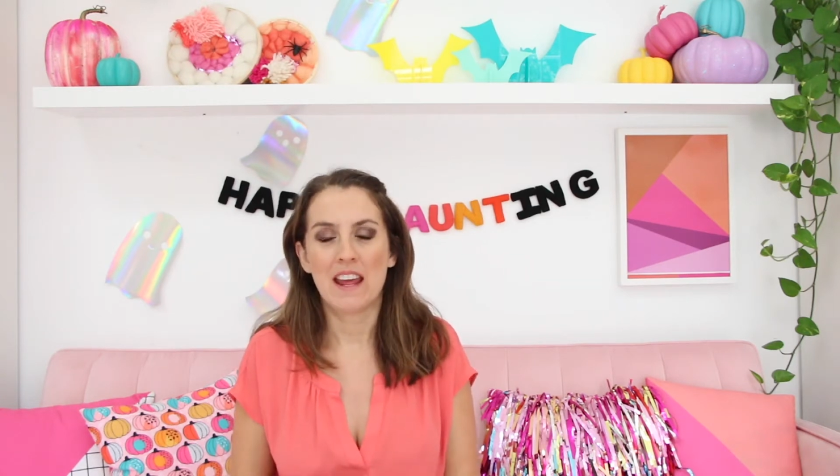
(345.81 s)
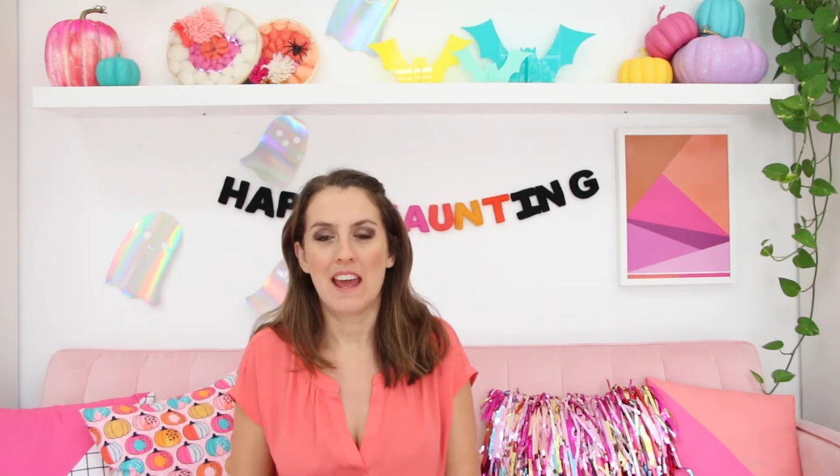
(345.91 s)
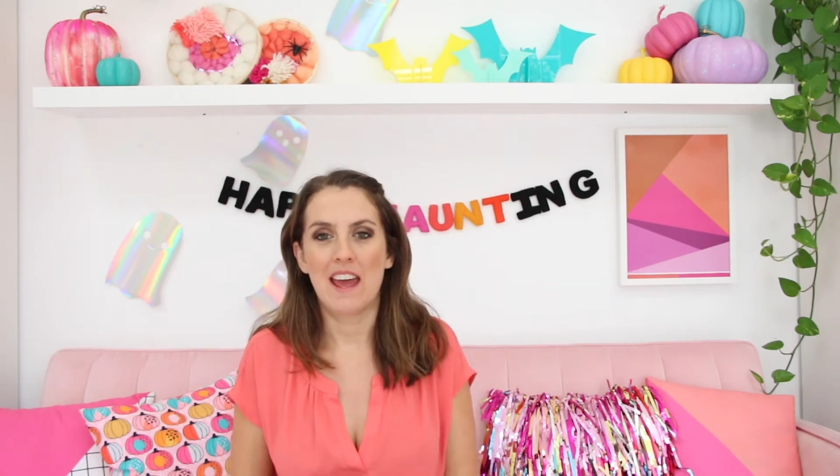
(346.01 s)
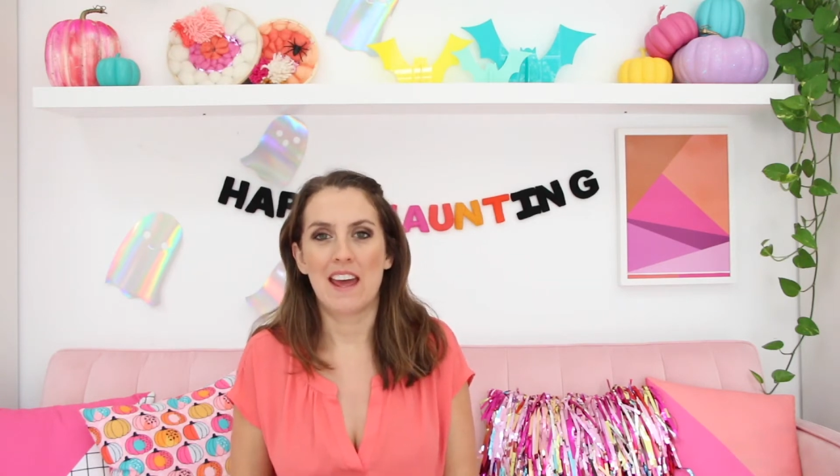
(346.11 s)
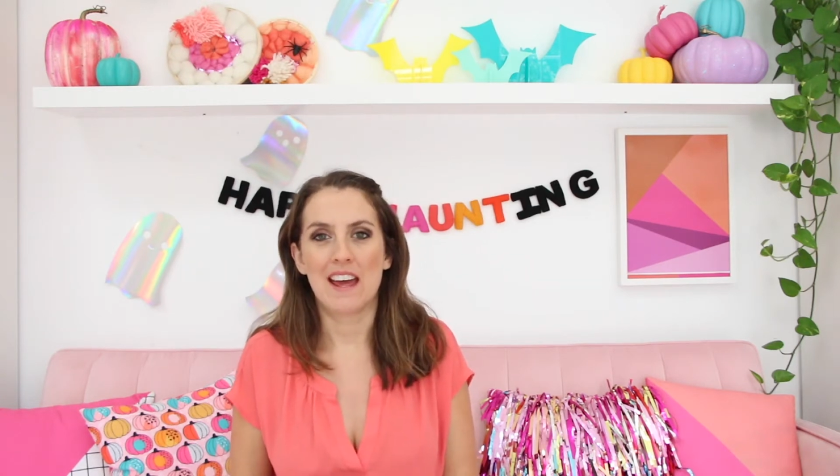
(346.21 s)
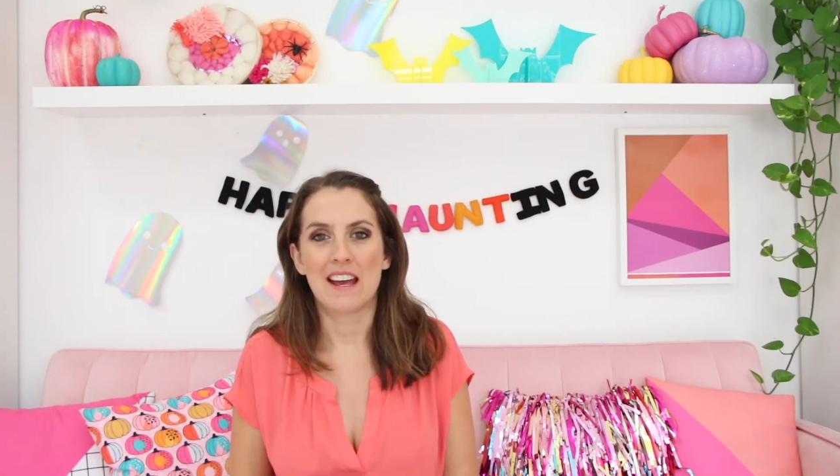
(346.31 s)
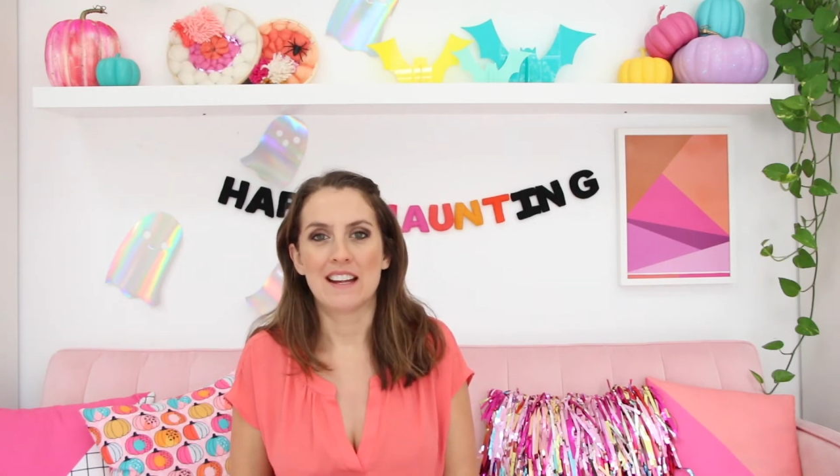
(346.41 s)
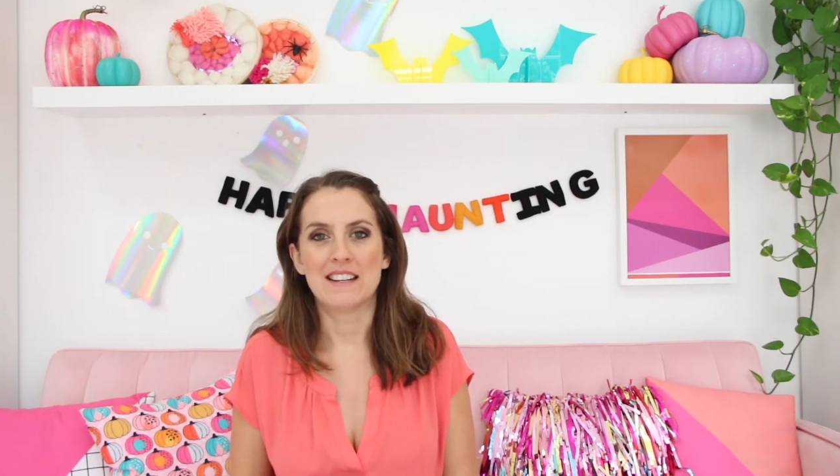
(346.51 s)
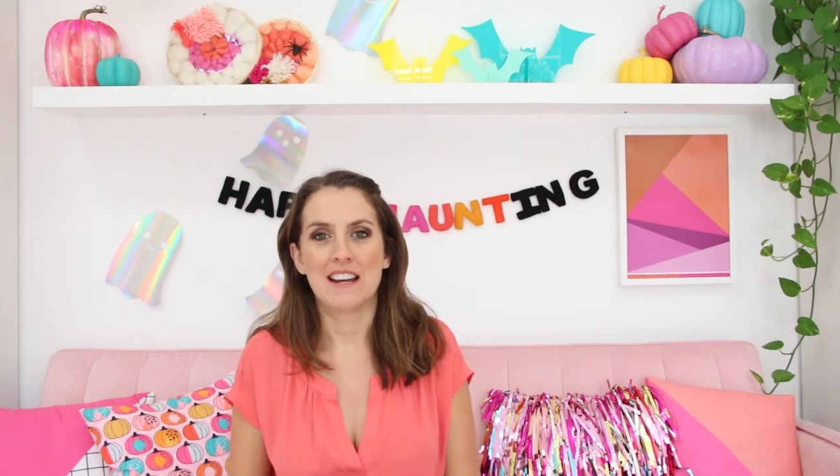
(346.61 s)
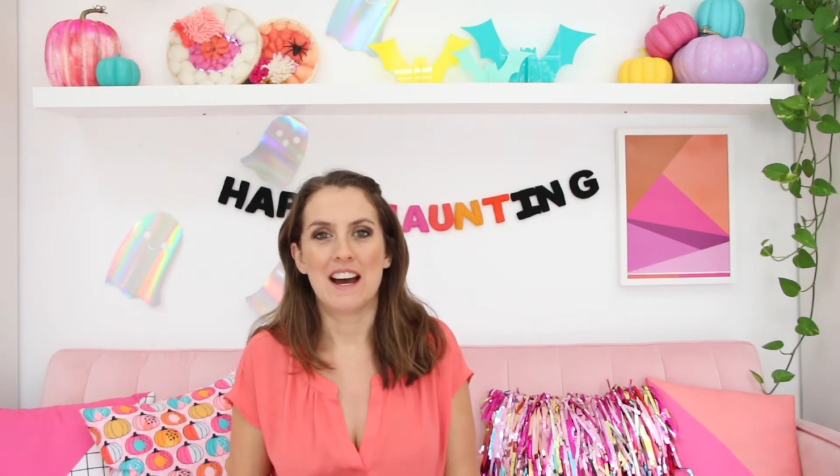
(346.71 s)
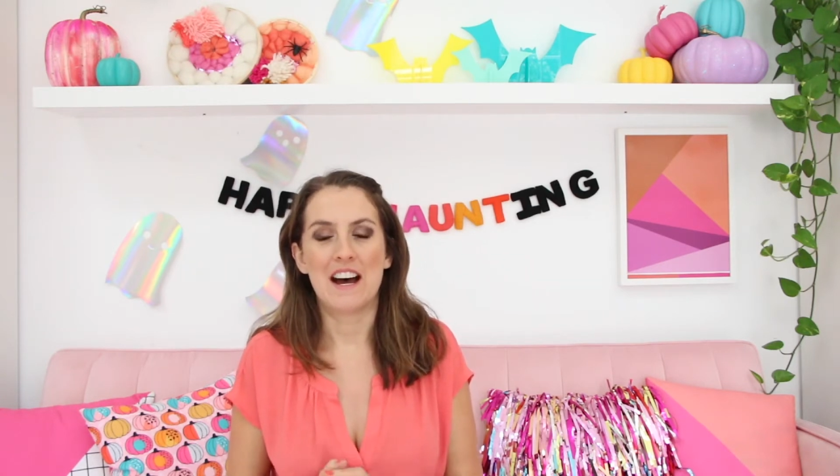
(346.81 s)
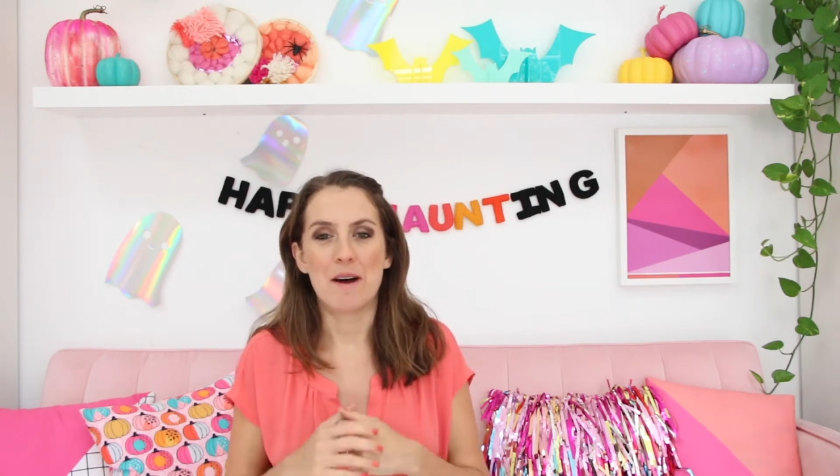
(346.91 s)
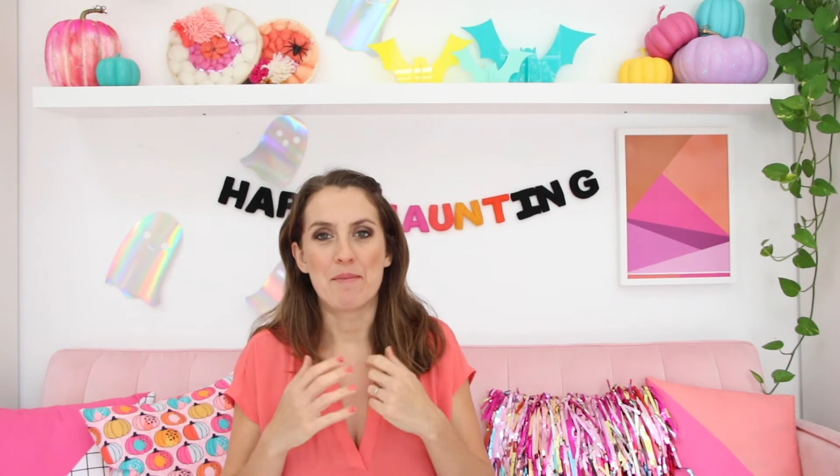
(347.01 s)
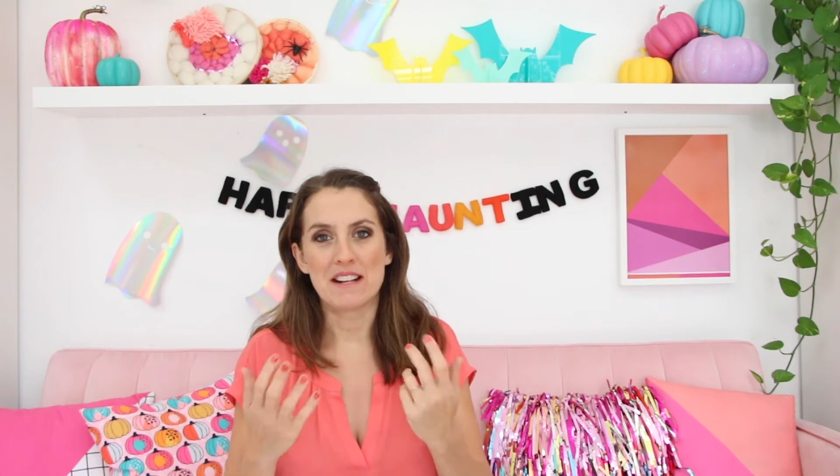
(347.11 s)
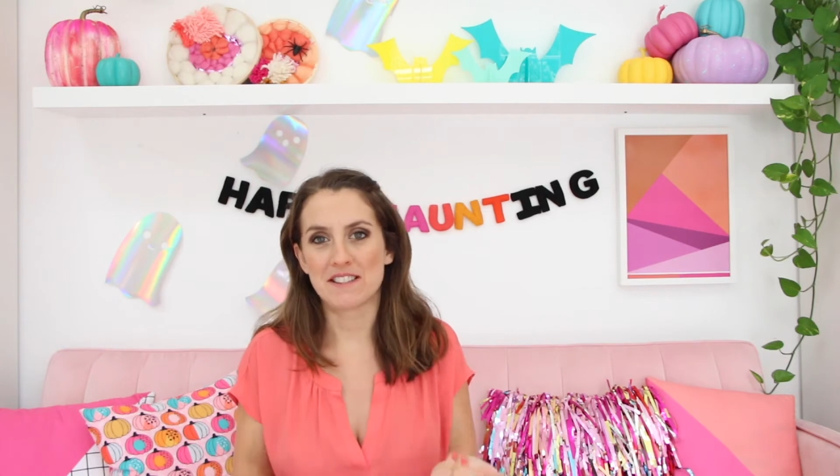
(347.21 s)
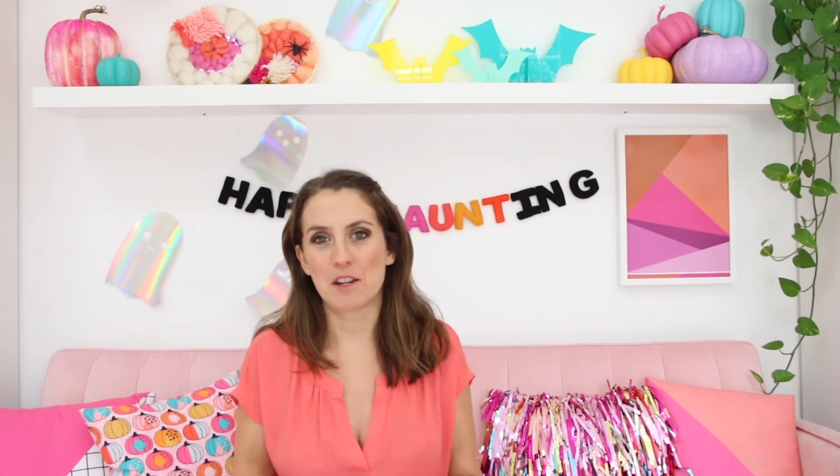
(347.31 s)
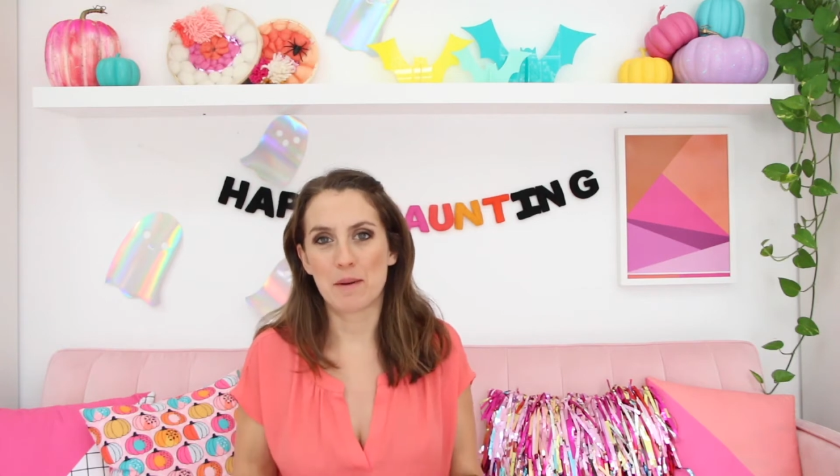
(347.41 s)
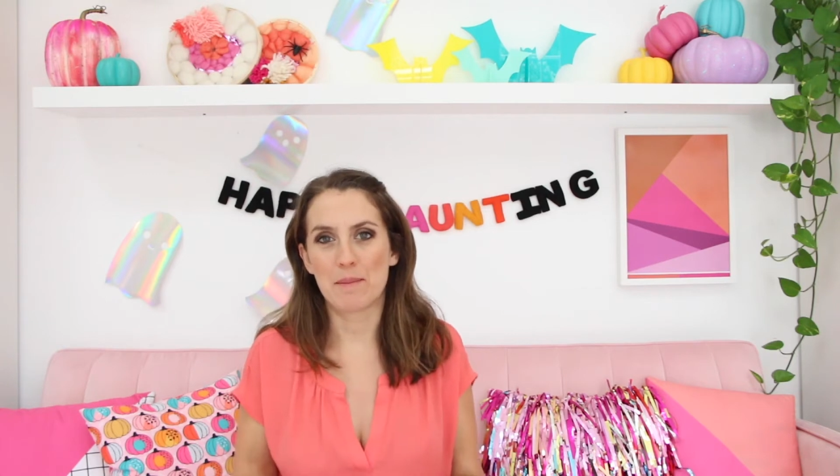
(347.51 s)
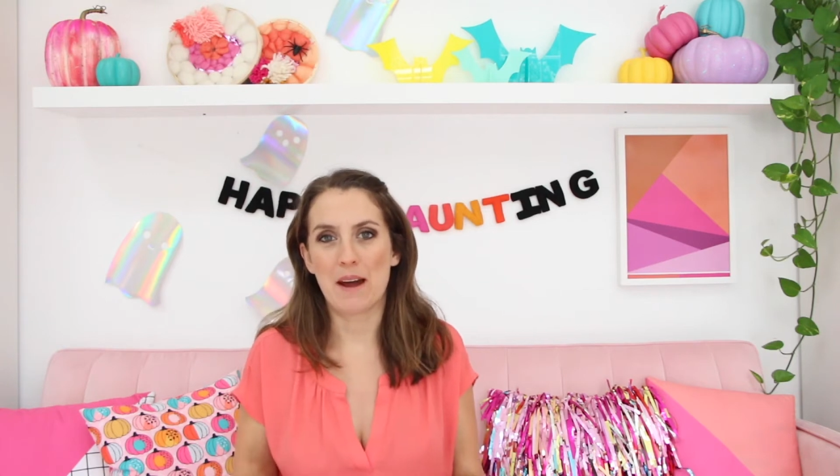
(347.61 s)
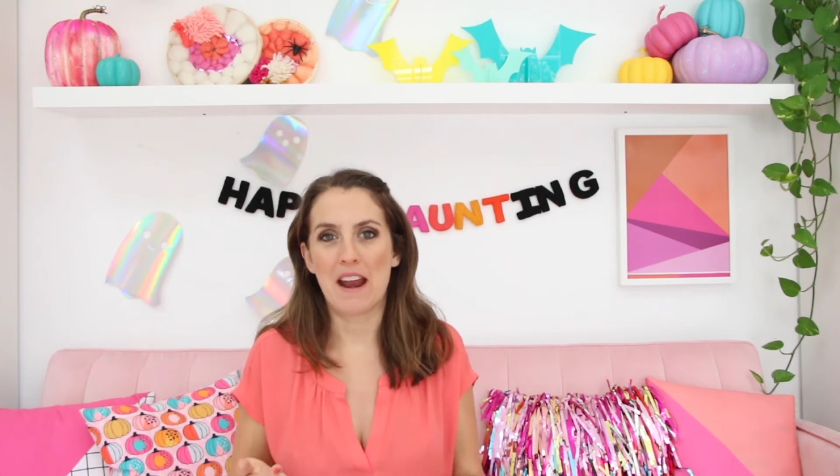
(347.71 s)
And that's a little
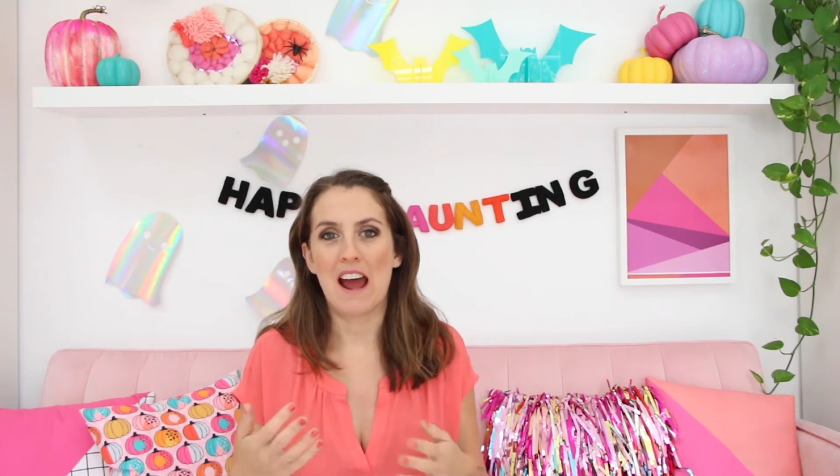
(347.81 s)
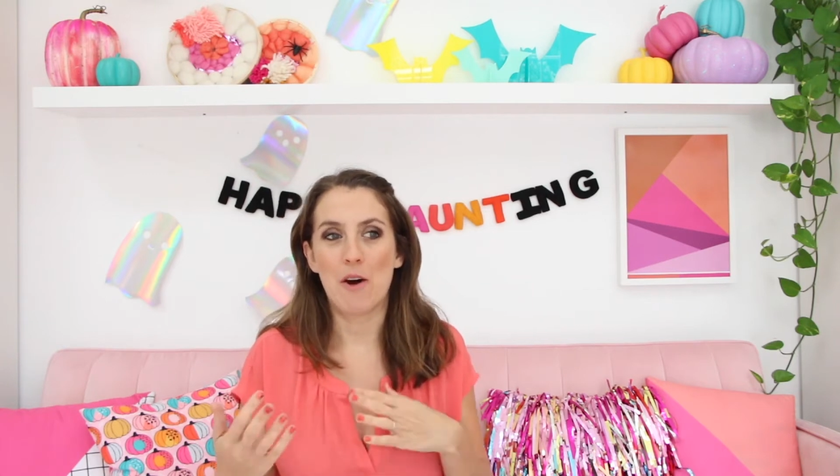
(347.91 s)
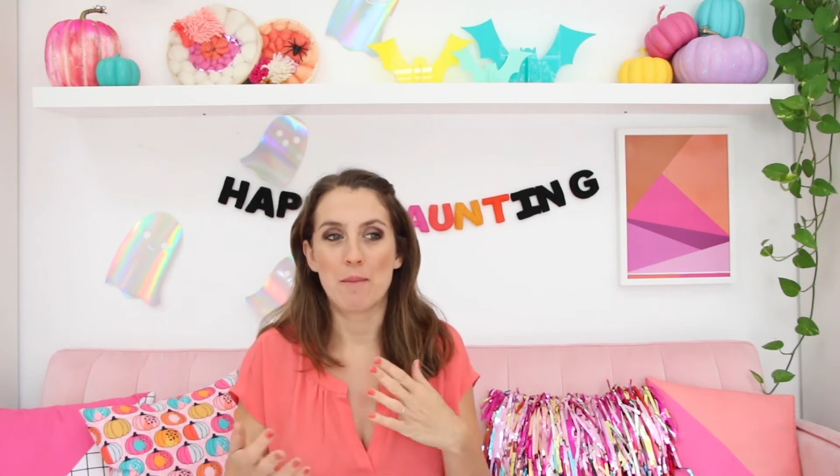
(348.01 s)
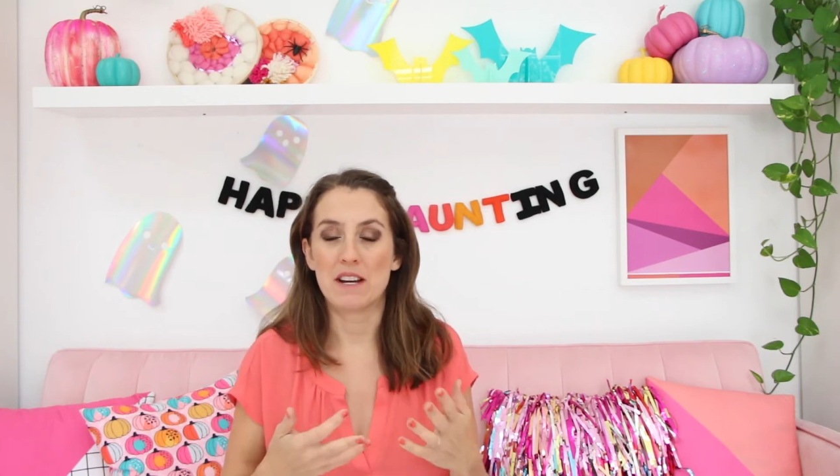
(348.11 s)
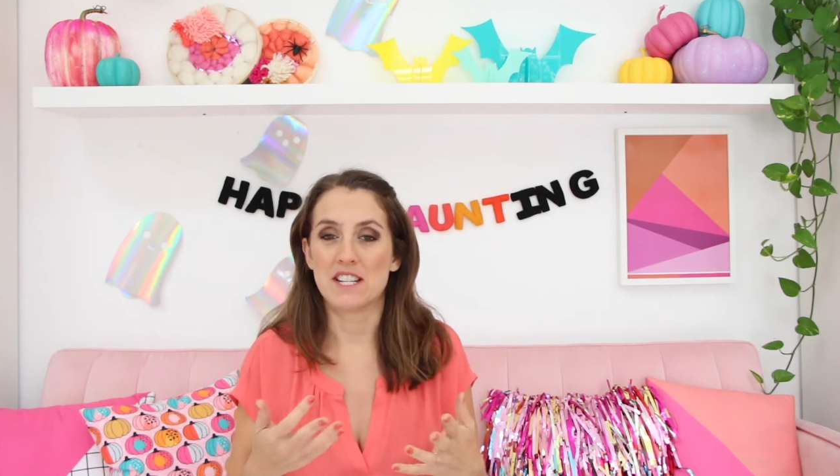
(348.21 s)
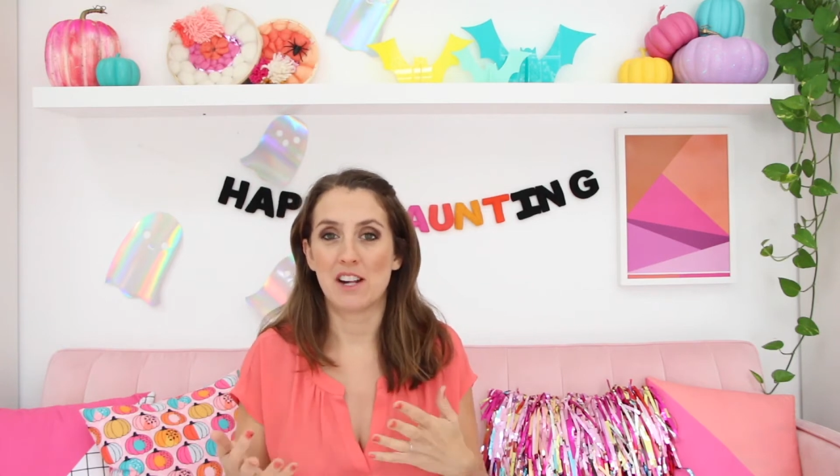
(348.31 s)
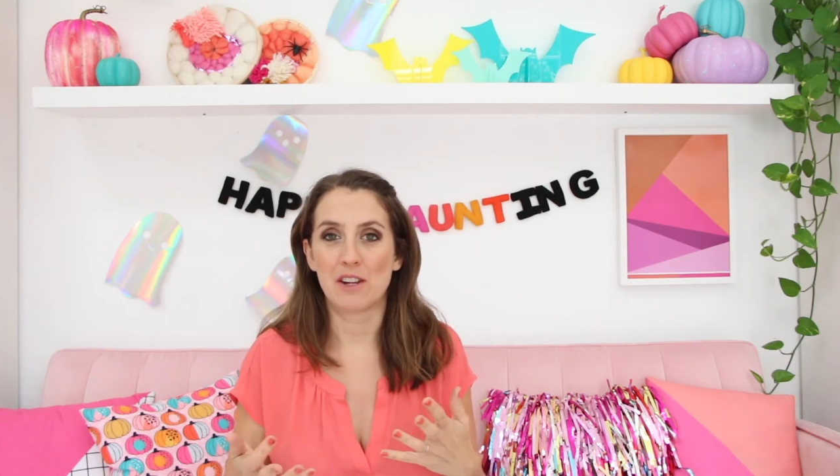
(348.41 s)
bit about how I'm going to tell